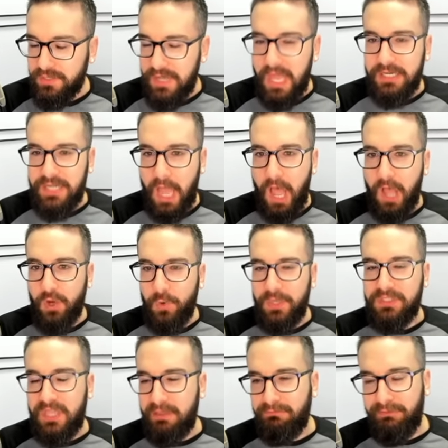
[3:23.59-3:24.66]
Netanyahu
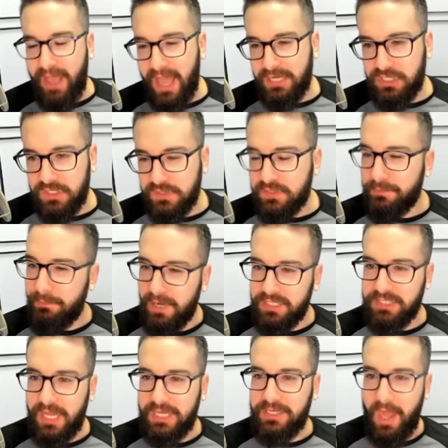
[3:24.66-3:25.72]
is a fascist,
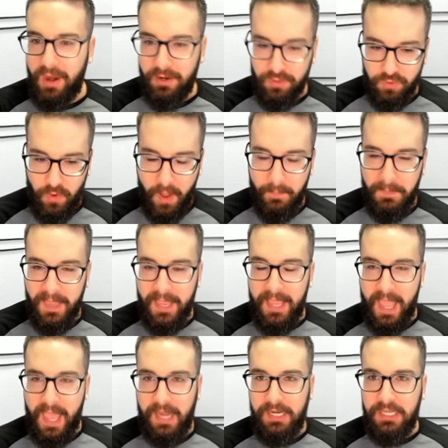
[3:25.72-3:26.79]
much like Donald Trump,
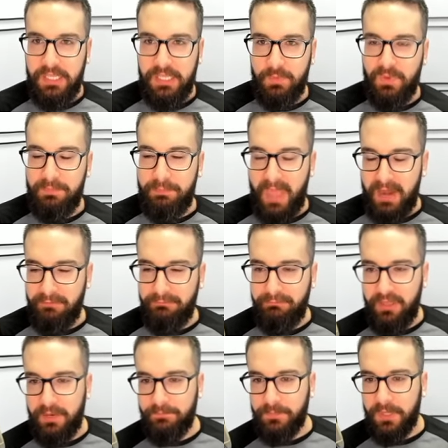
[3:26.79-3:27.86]
and he would benefit